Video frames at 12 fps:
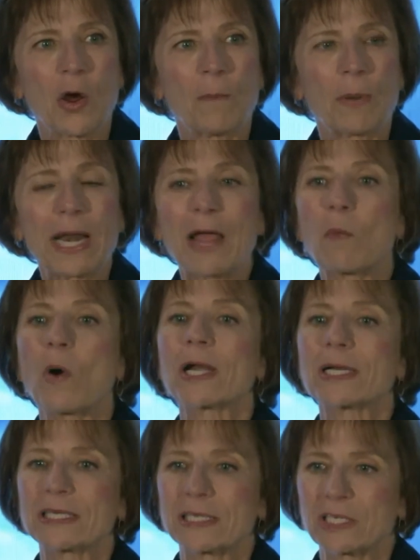But I
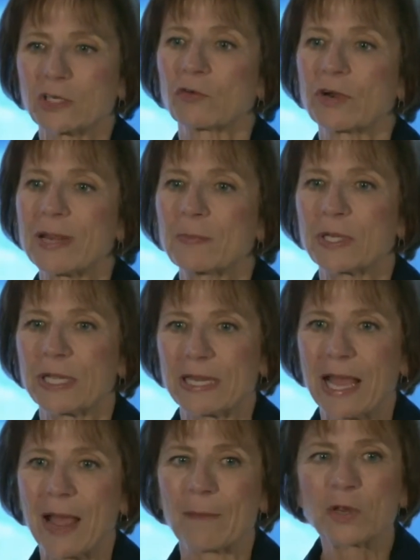wanted to scream to
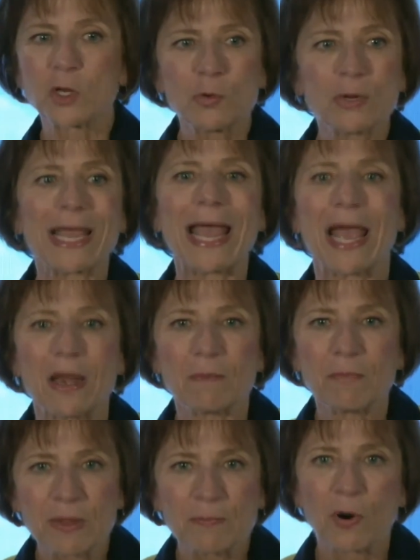them, you
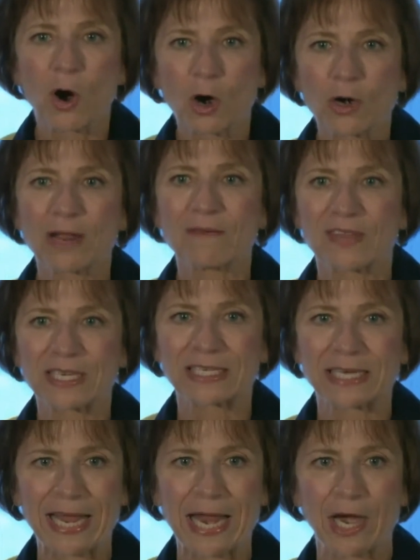can be part of this
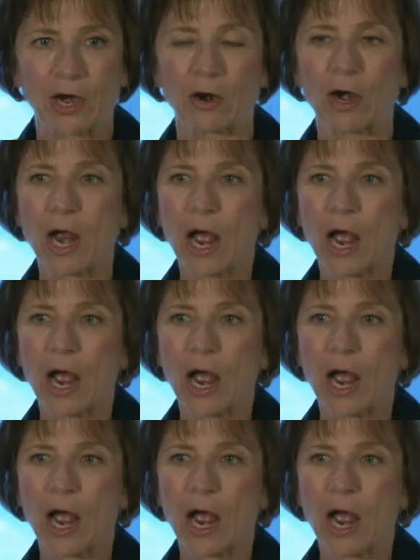care.